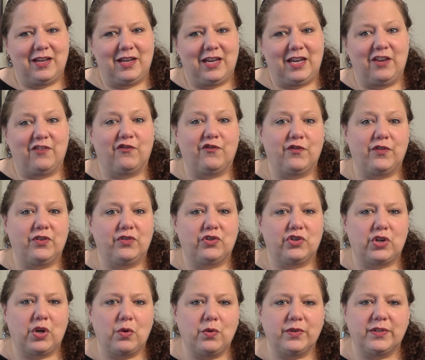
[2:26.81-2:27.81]
If
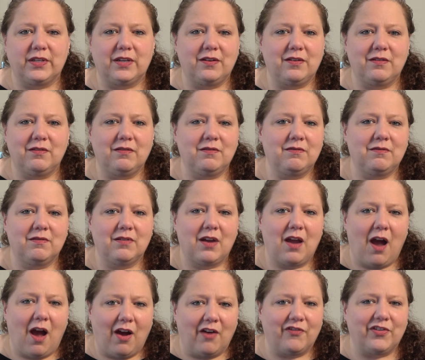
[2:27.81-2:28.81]
chosen,
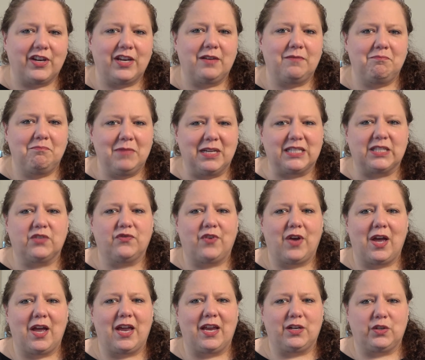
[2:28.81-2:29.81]
covenant,
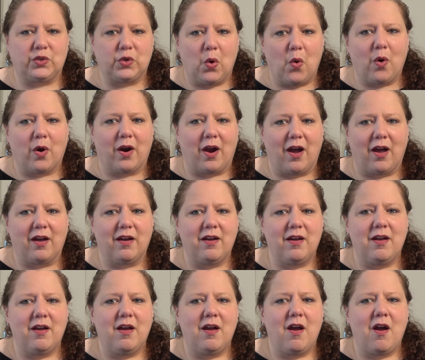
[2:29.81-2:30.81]
mitzvah, and Torah
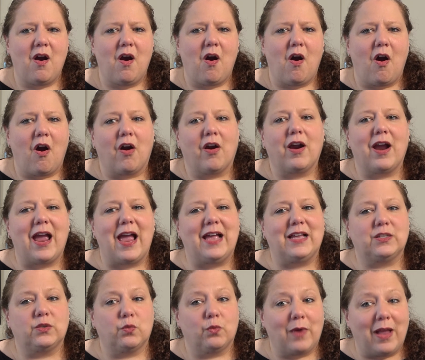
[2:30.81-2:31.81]
are
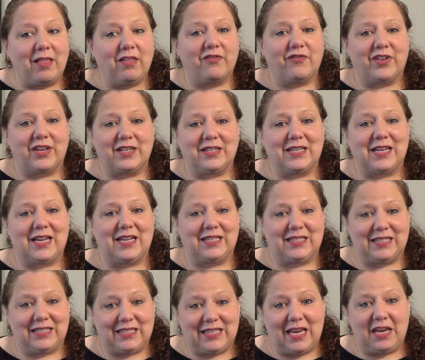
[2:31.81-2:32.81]
as relevant
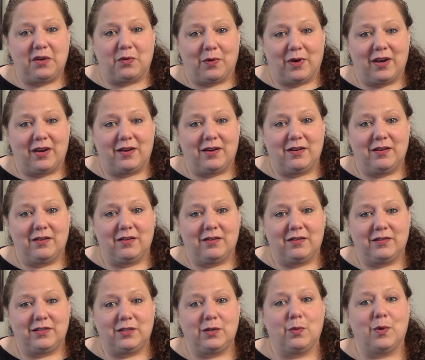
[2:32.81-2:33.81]
and sacred
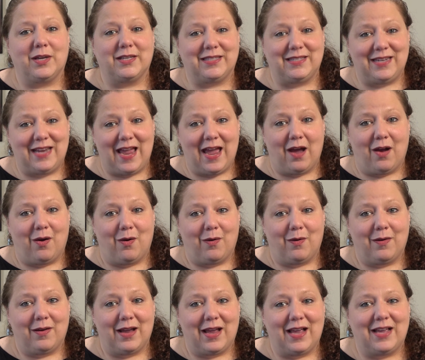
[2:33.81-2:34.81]
to us
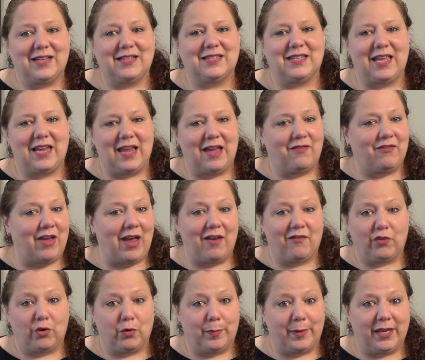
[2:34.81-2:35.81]
now as they have
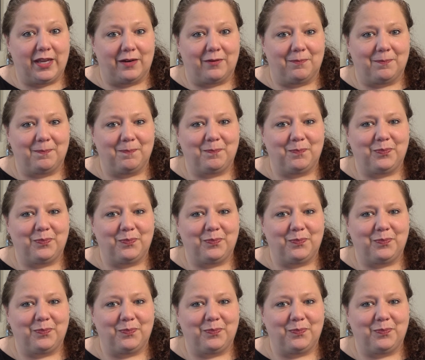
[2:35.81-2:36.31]
ever been.